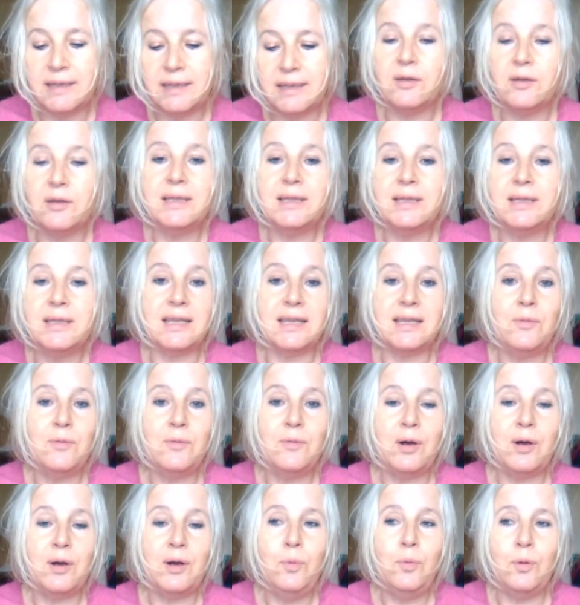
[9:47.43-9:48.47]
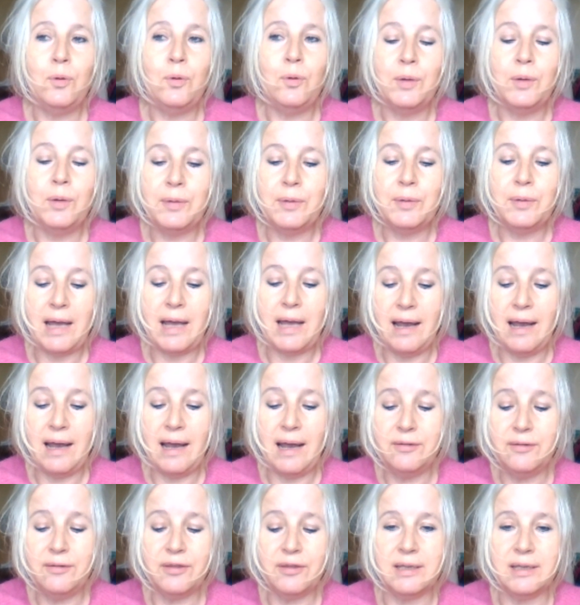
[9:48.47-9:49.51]
So in the Second World War, we were the
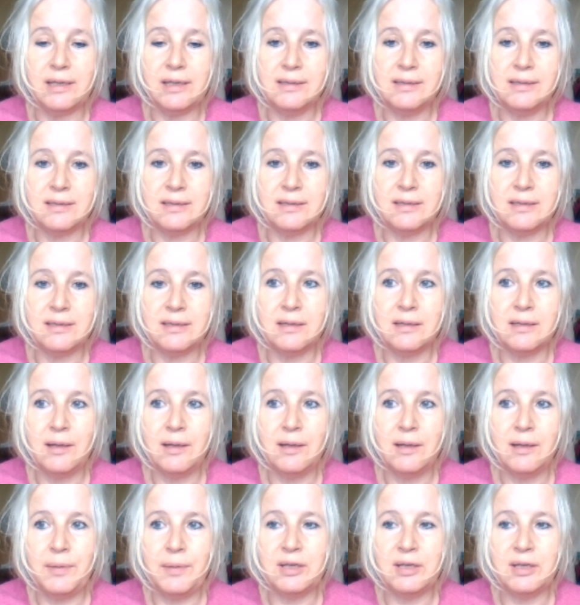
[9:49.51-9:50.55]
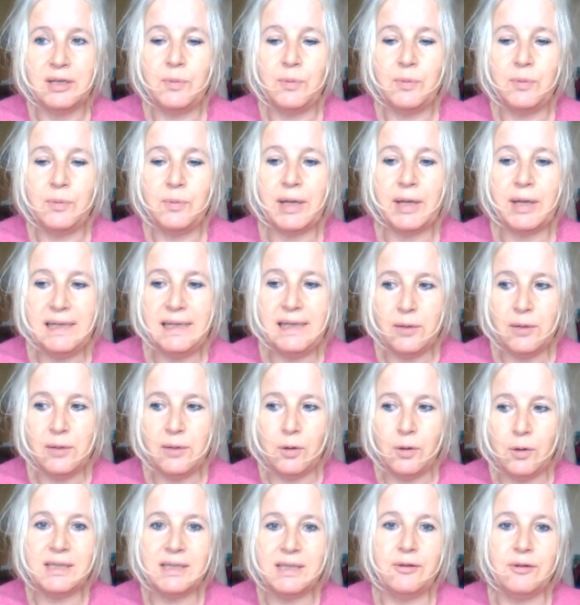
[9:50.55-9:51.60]
healthiest because we were eating what
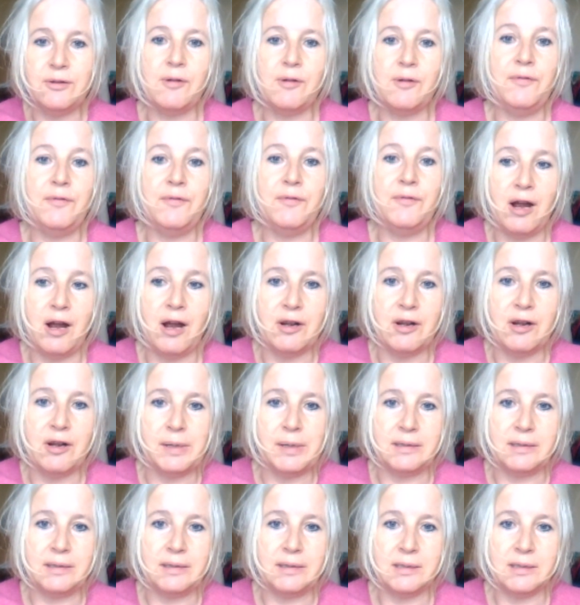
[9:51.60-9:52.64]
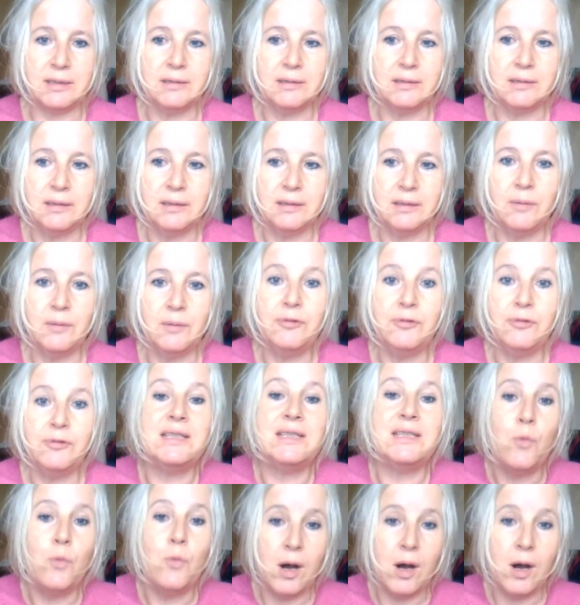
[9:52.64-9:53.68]
was in our environment. We were
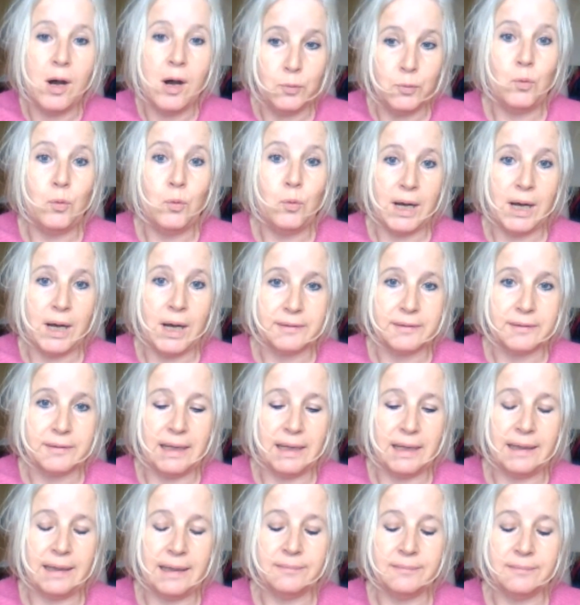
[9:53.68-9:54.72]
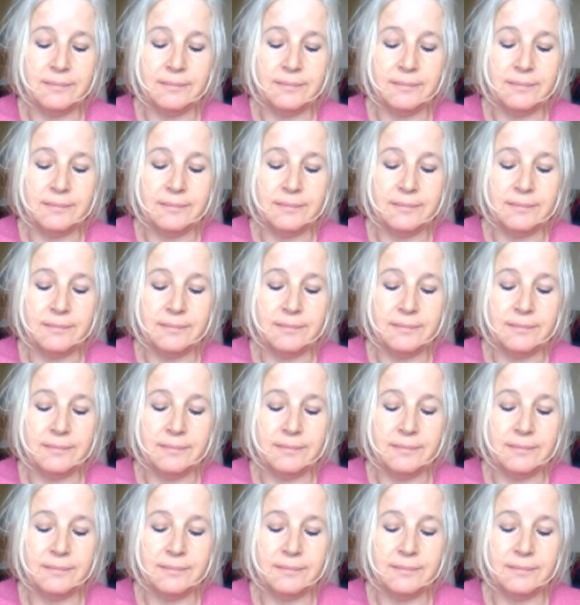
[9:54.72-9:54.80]
eating more wildly.